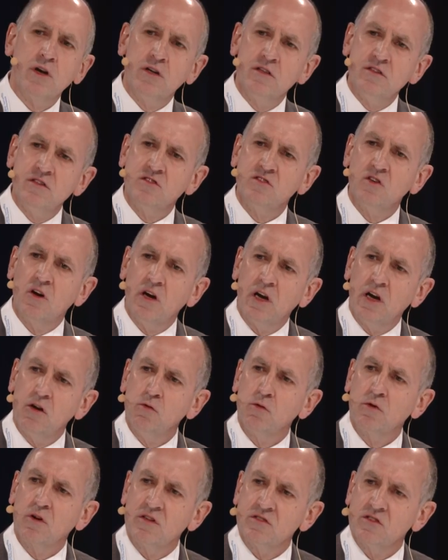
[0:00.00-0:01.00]
to design our
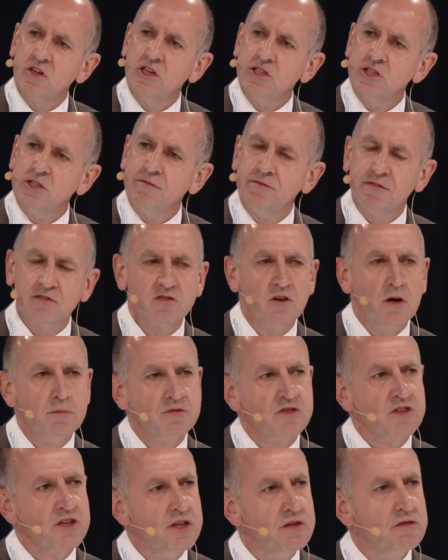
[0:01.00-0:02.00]
organization for
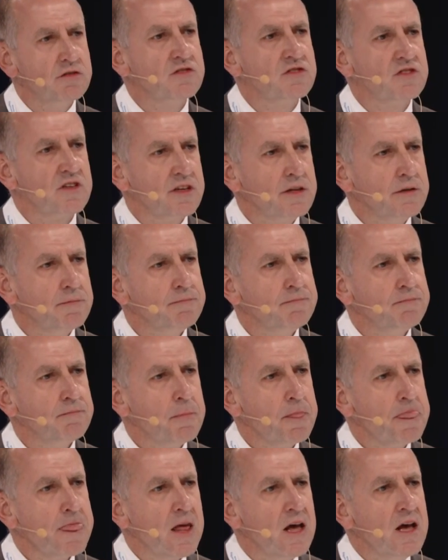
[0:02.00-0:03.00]
cybersecurity,
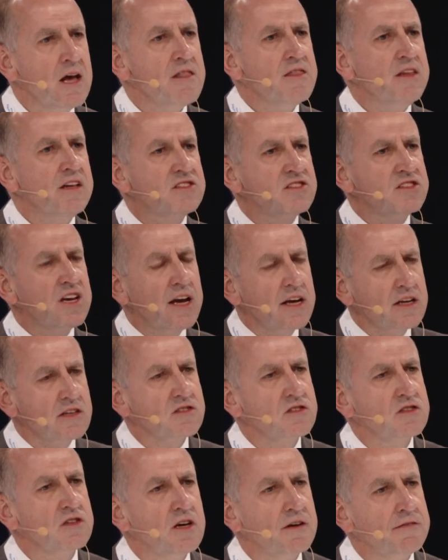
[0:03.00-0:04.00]
the attack
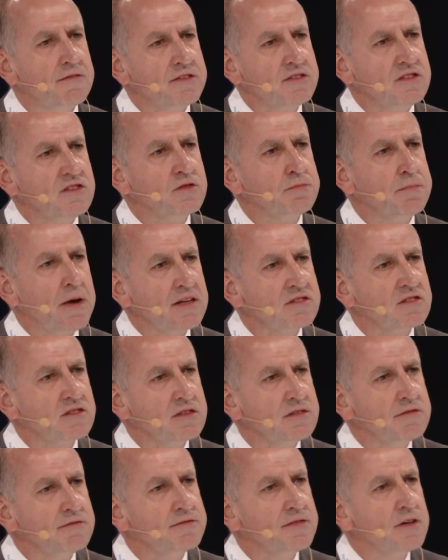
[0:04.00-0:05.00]
surface is
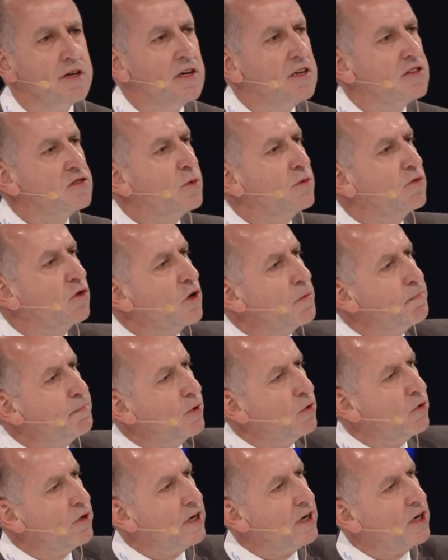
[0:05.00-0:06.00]
massive, so we've got to
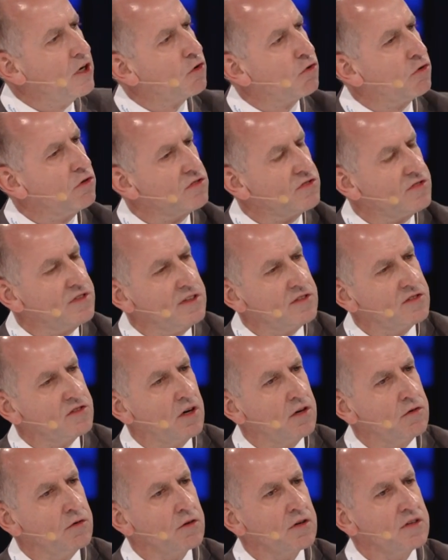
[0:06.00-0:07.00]
build it in across the
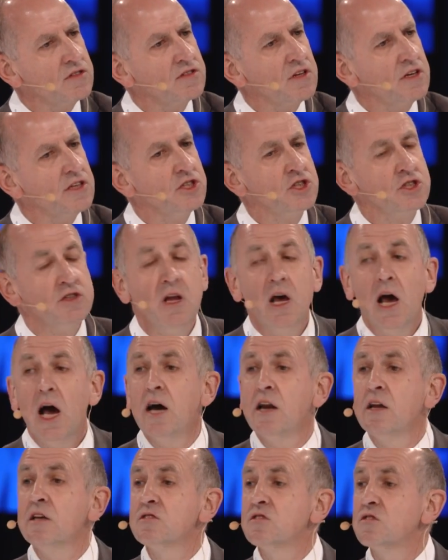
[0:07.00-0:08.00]
entire organization. And
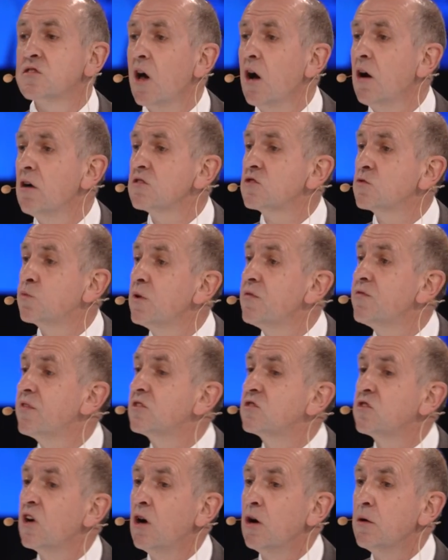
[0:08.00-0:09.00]
it starts with the
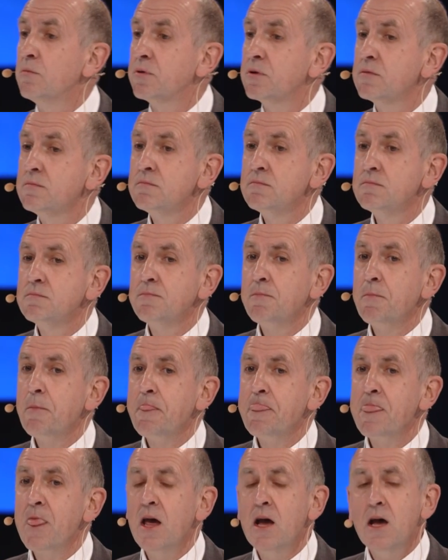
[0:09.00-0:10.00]
top.
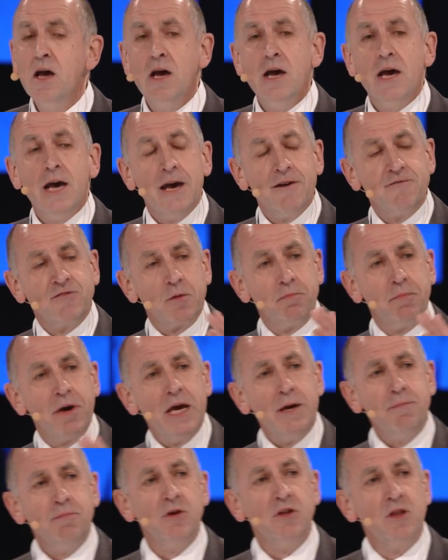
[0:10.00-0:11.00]
If the
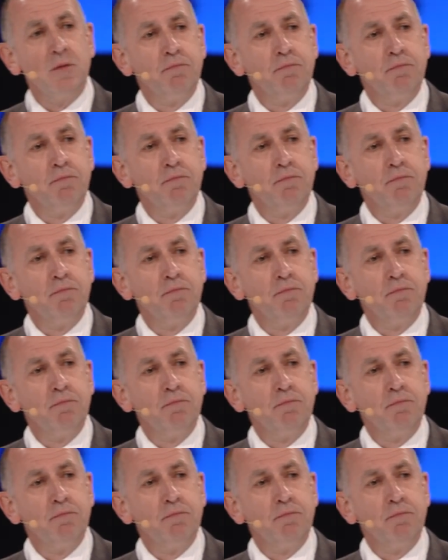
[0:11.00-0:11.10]
people at the